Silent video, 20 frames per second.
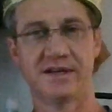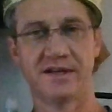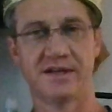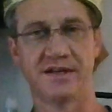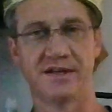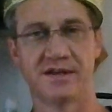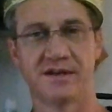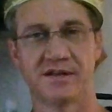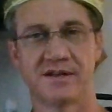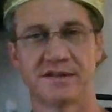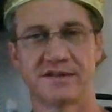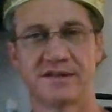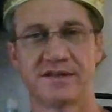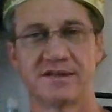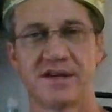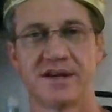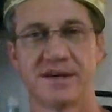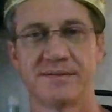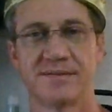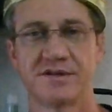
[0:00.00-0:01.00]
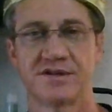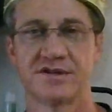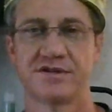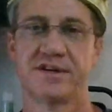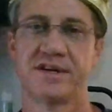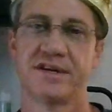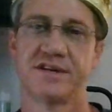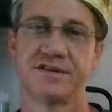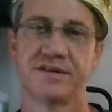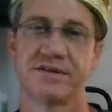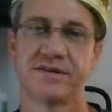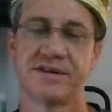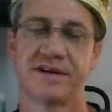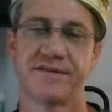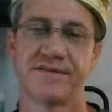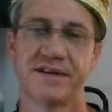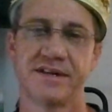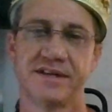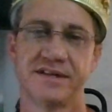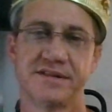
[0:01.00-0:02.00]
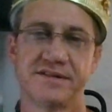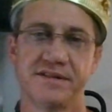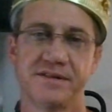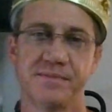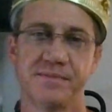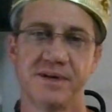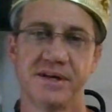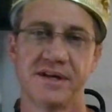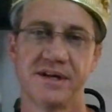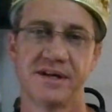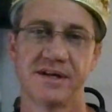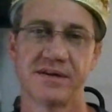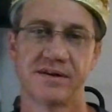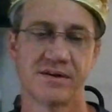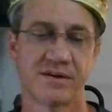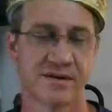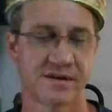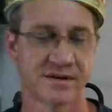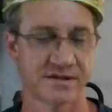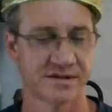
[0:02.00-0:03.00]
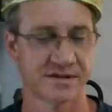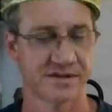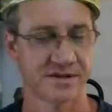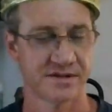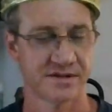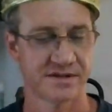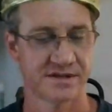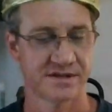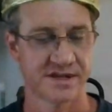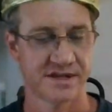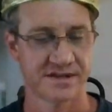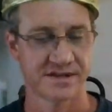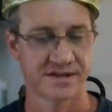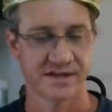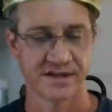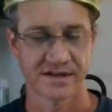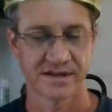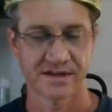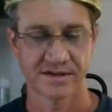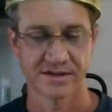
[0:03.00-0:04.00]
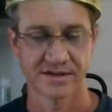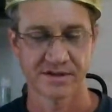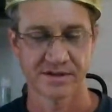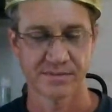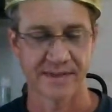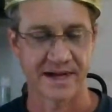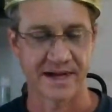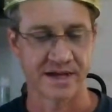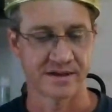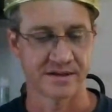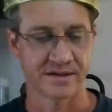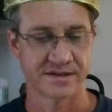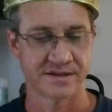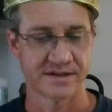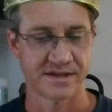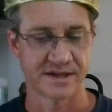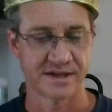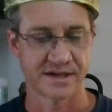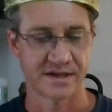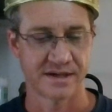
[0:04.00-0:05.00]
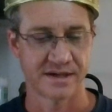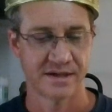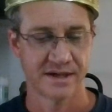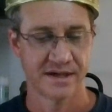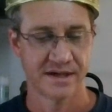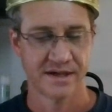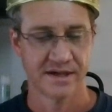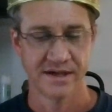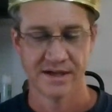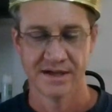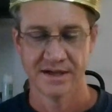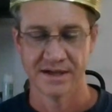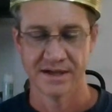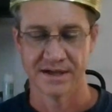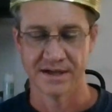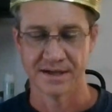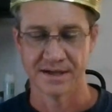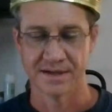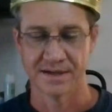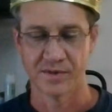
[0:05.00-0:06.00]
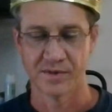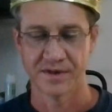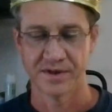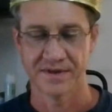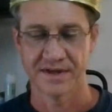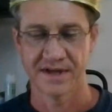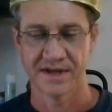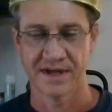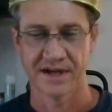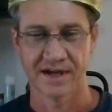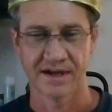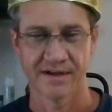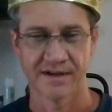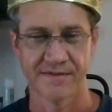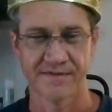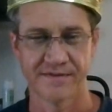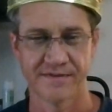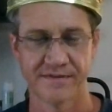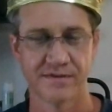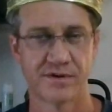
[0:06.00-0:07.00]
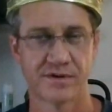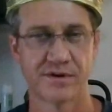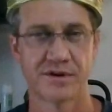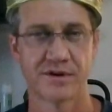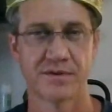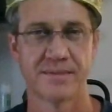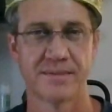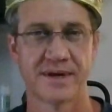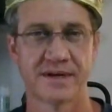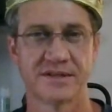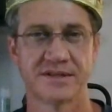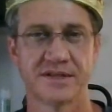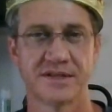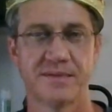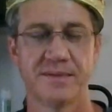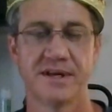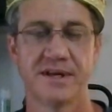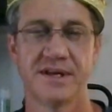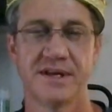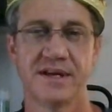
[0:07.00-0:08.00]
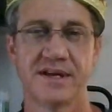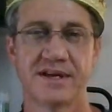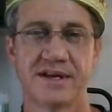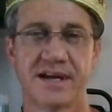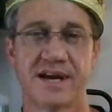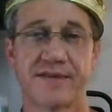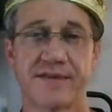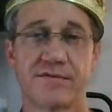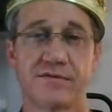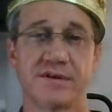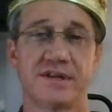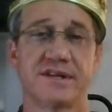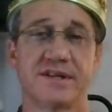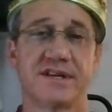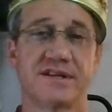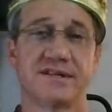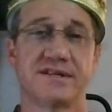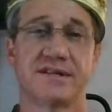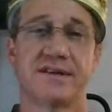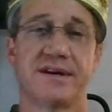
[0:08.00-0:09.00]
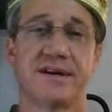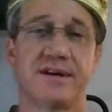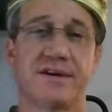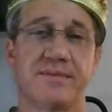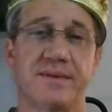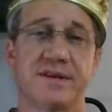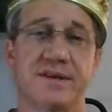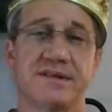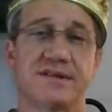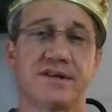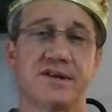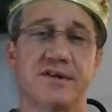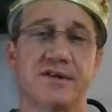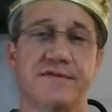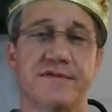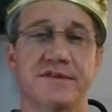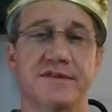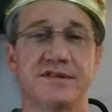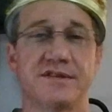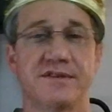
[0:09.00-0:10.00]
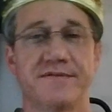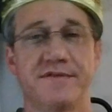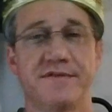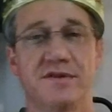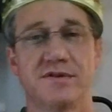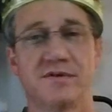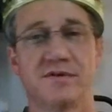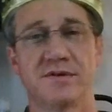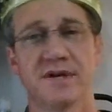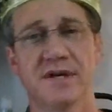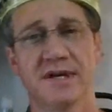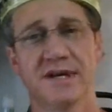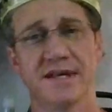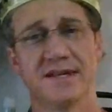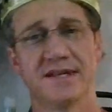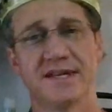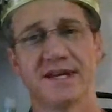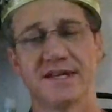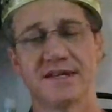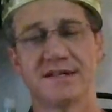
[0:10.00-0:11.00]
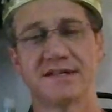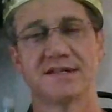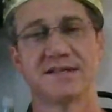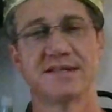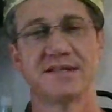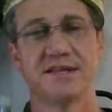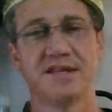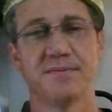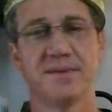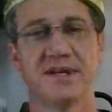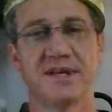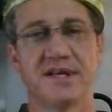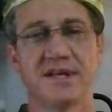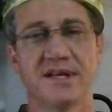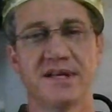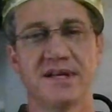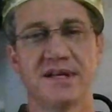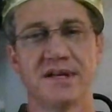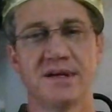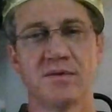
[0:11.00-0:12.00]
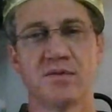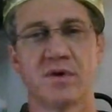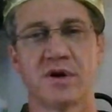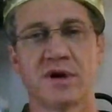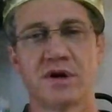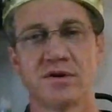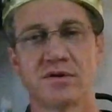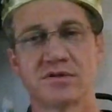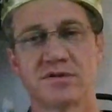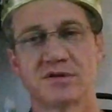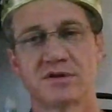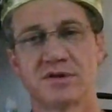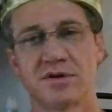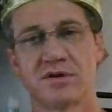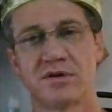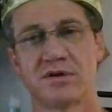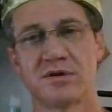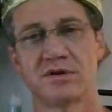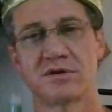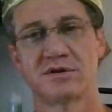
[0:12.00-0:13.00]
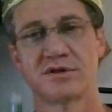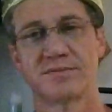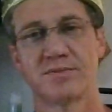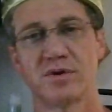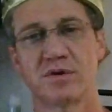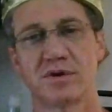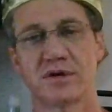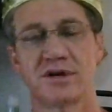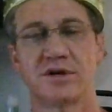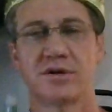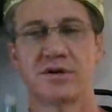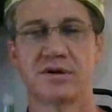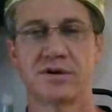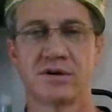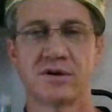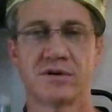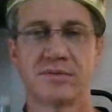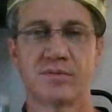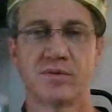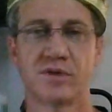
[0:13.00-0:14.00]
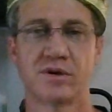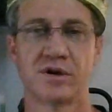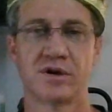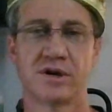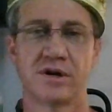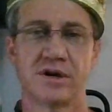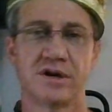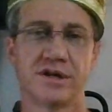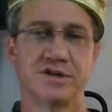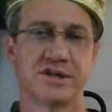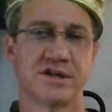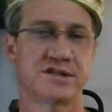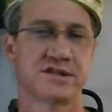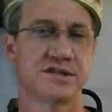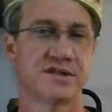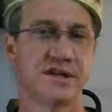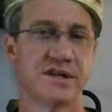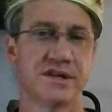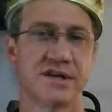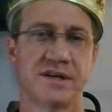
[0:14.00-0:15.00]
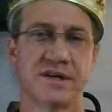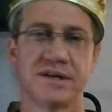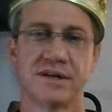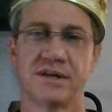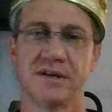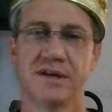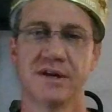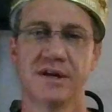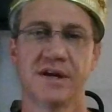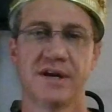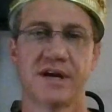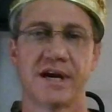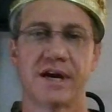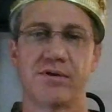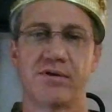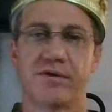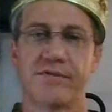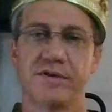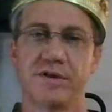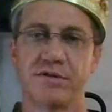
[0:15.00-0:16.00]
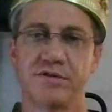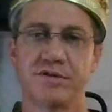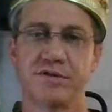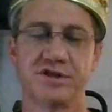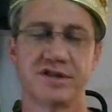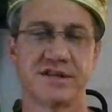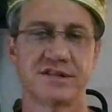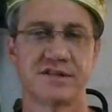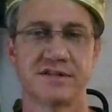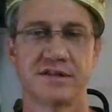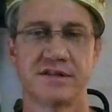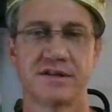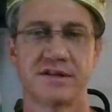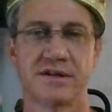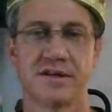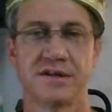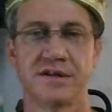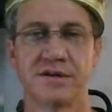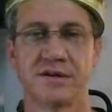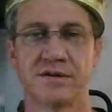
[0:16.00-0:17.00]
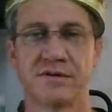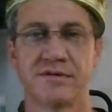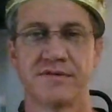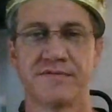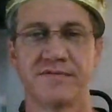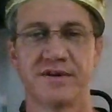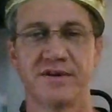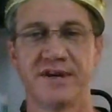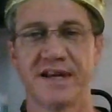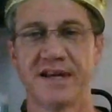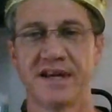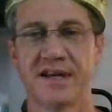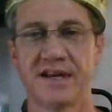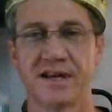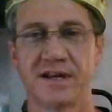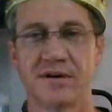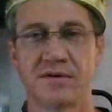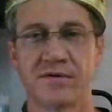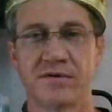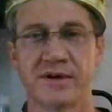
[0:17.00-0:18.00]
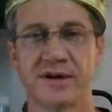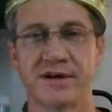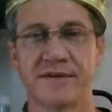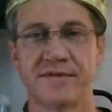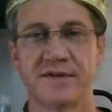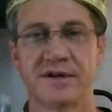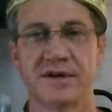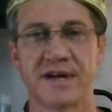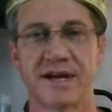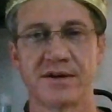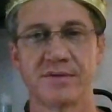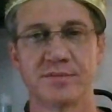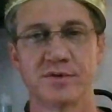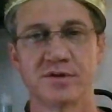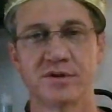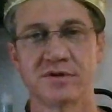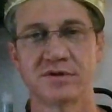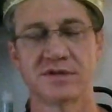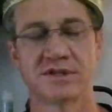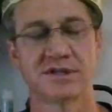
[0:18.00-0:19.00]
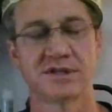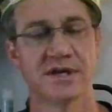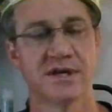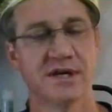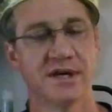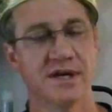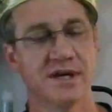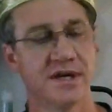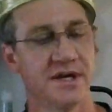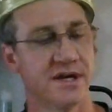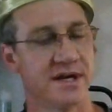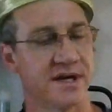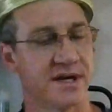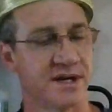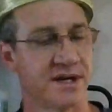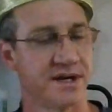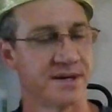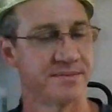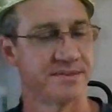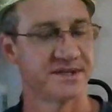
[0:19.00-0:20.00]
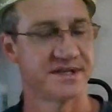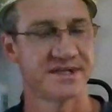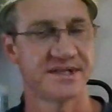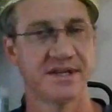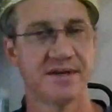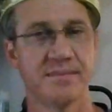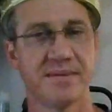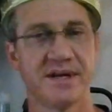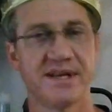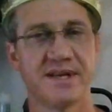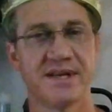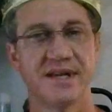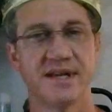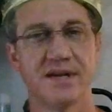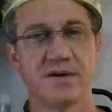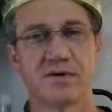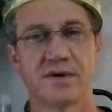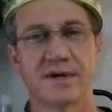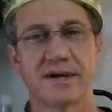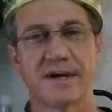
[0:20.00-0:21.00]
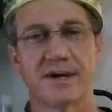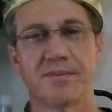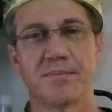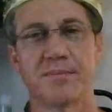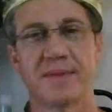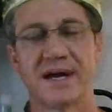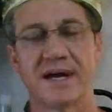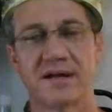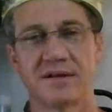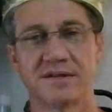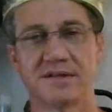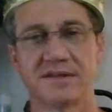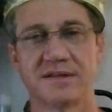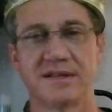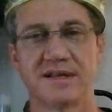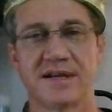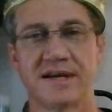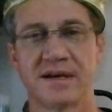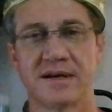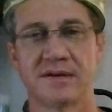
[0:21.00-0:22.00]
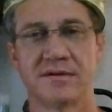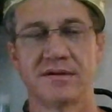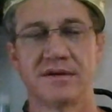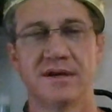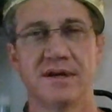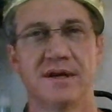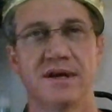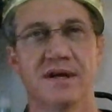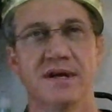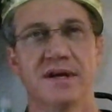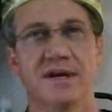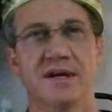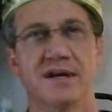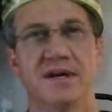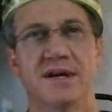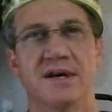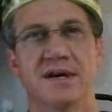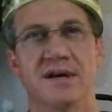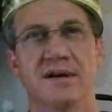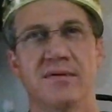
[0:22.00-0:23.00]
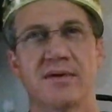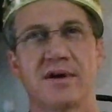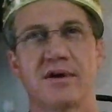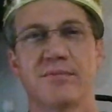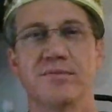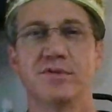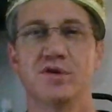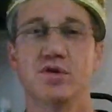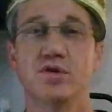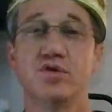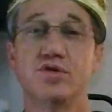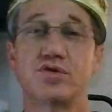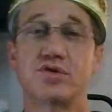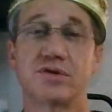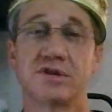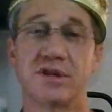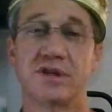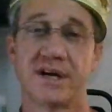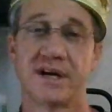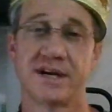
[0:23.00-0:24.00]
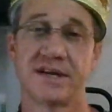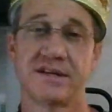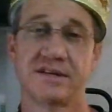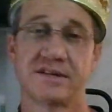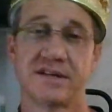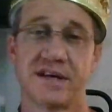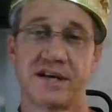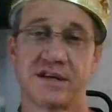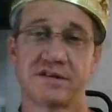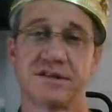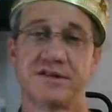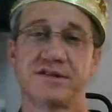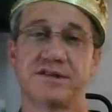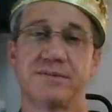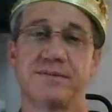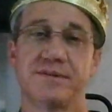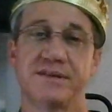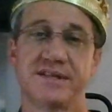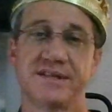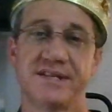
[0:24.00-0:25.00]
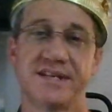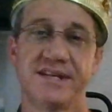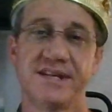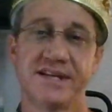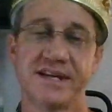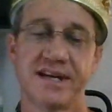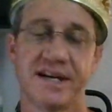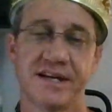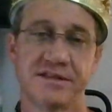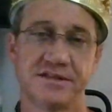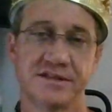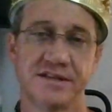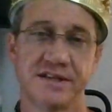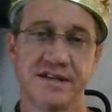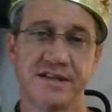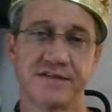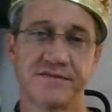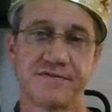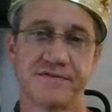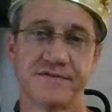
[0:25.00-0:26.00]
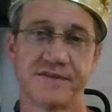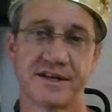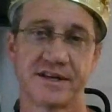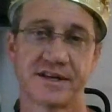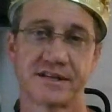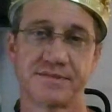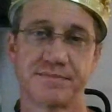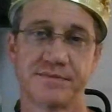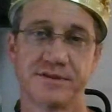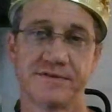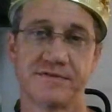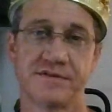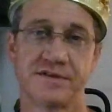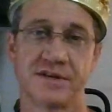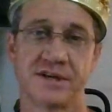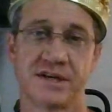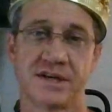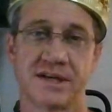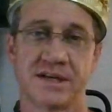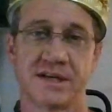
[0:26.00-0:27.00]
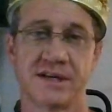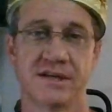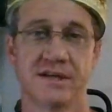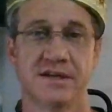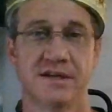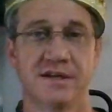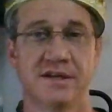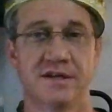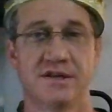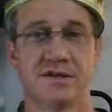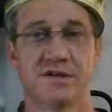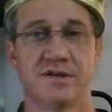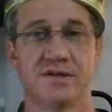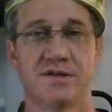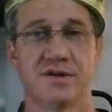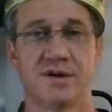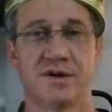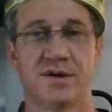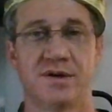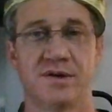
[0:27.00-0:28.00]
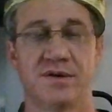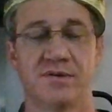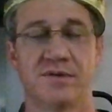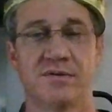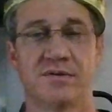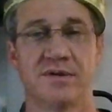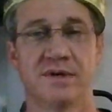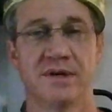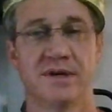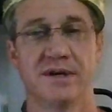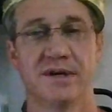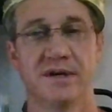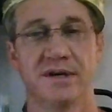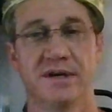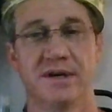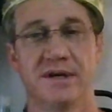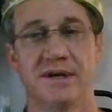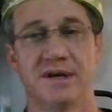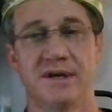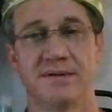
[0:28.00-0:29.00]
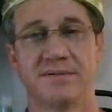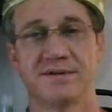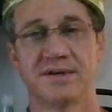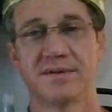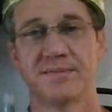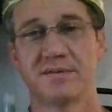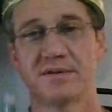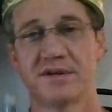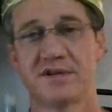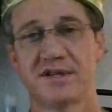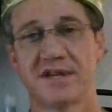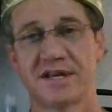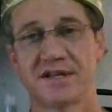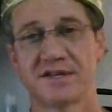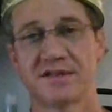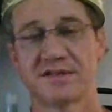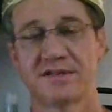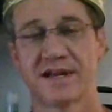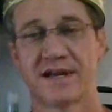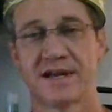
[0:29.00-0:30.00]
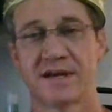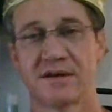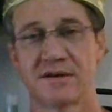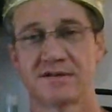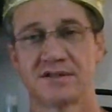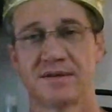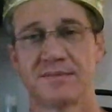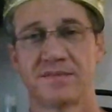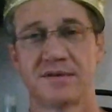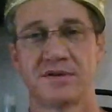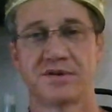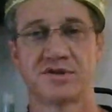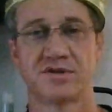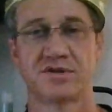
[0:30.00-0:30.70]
You know, lots of times the strains don't have any CBD at all, so it's nice to get a little balance there. Uh, one thing I've heard about CBD, and I haven't really tested out myself, is if you take the CBD while you also are smoking herb or ingesting it, however you ingest it, you know, if you're eating it or whatever, edibles, um, the CBD will help balance it out, uh, help neutralize actually some of the THC effects, believe it or not. So uh, something to test out, something to